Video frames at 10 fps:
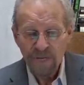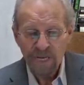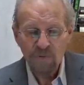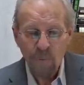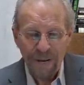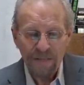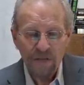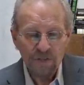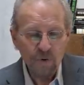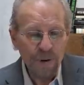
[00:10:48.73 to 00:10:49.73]
I
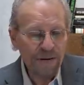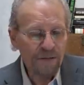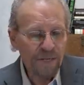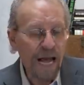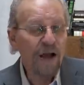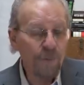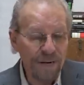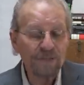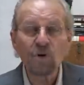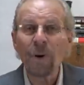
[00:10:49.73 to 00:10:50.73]
went directly
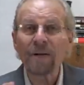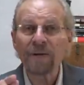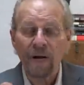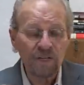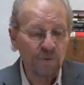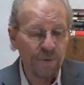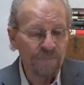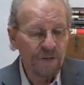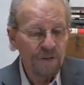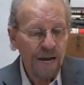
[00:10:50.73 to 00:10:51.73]
under it.